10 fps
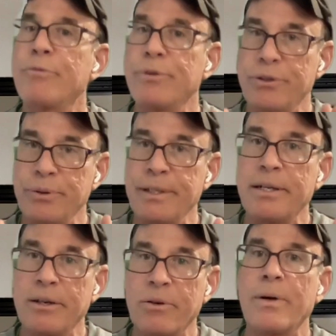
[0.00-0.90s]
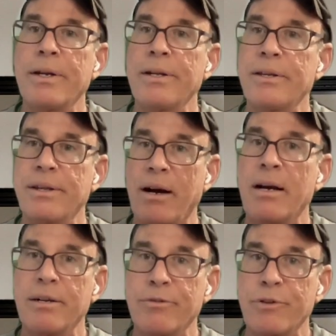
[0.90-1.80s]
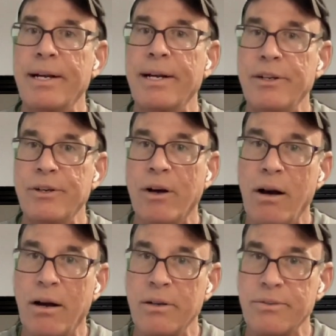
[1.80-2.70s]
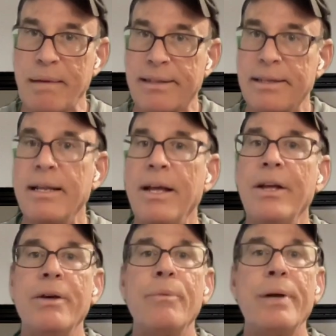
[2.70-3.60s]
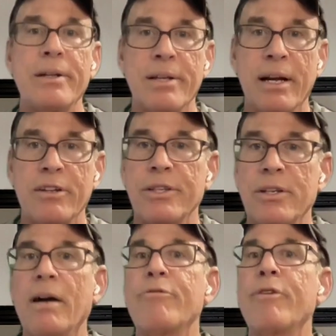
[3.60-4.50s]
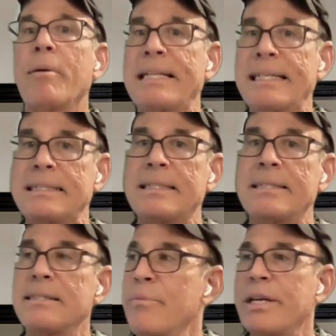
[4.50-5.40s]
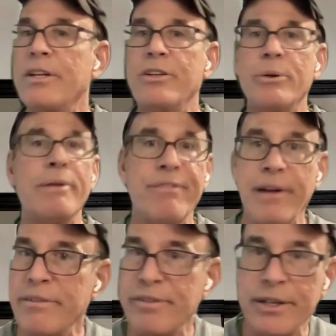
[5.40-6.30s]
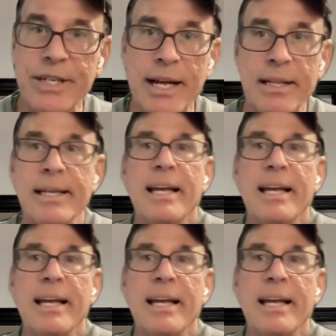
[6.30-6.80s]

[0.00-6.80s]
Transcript: And if we're doing it according to the Art of Training Your Dog's method, we can touch the dog from a distance and we can do it very, very gently.